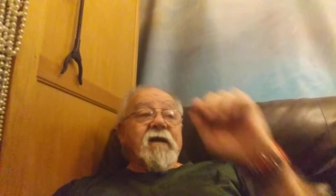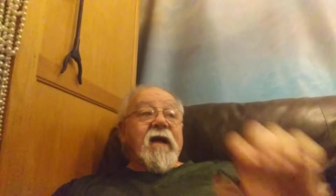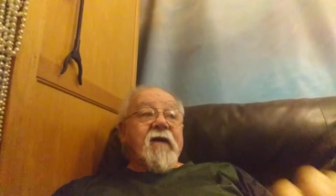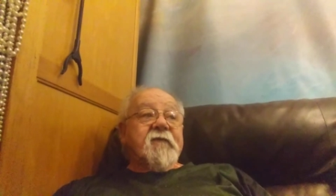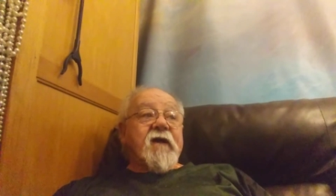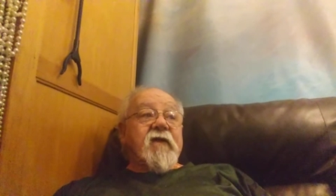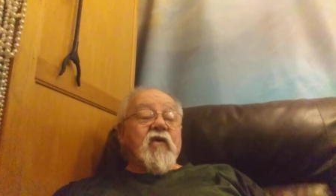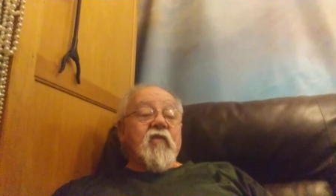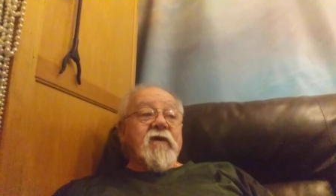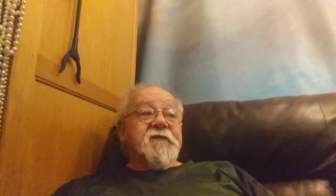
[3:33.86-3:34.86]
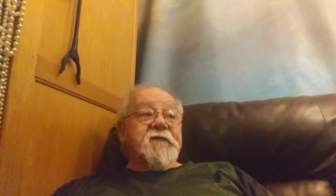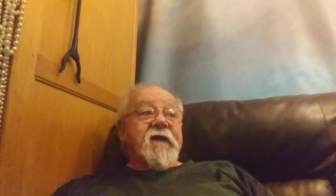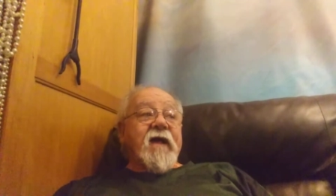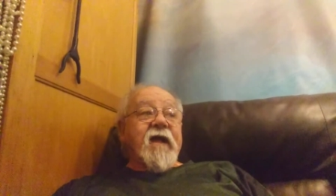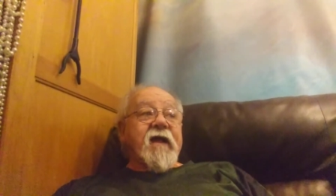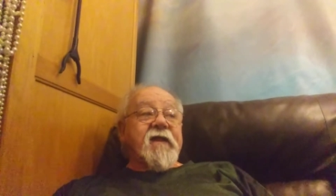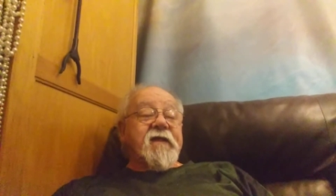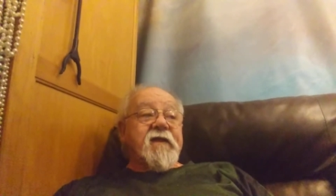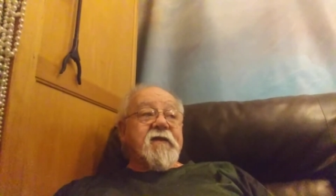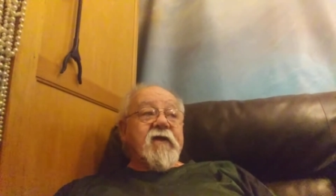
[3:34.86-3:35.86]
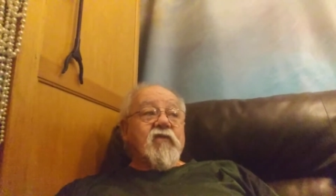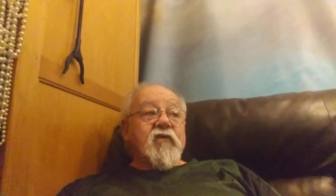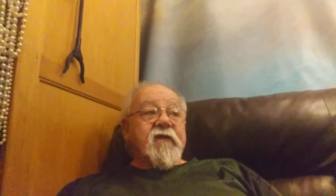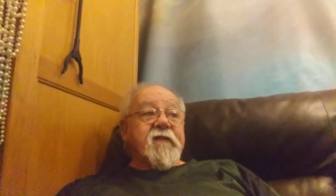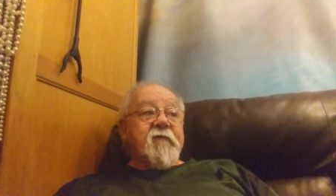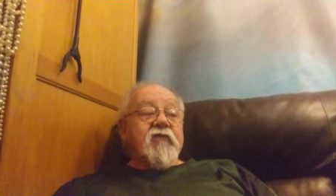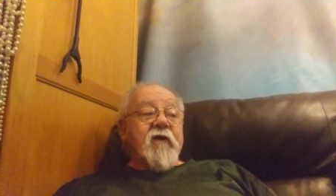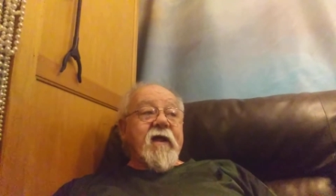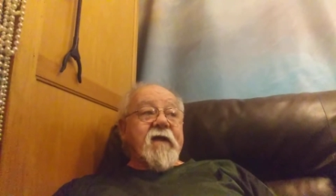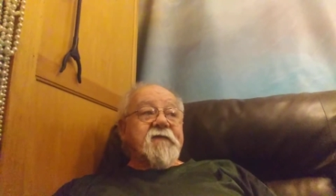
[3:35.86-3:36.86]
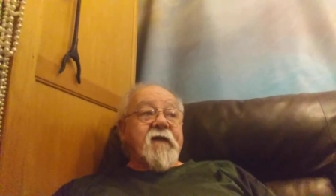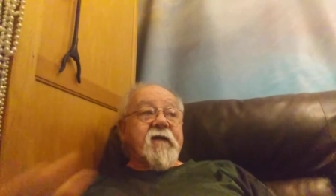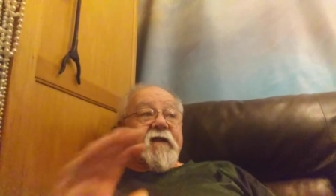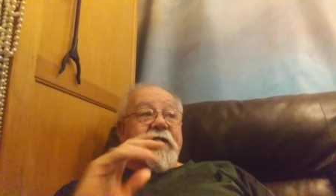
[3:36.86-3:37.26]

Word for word: I've got a whole bunch of cat. I gotta get another one of them racks. I gotta